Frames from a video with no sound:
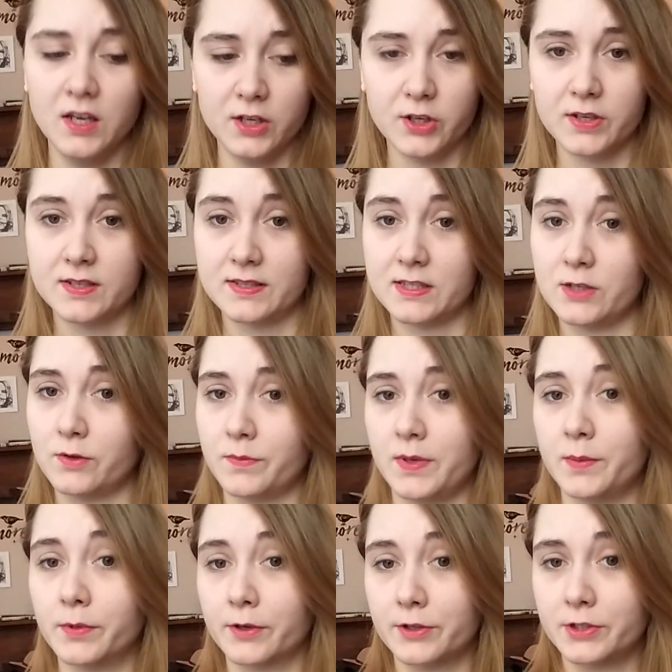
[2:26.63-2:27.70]
you get to see what
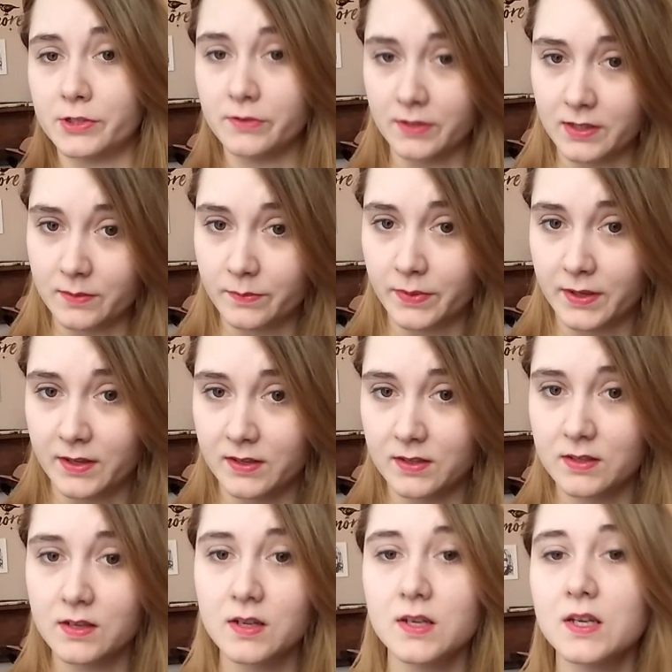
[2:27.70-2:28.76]
people are doing, but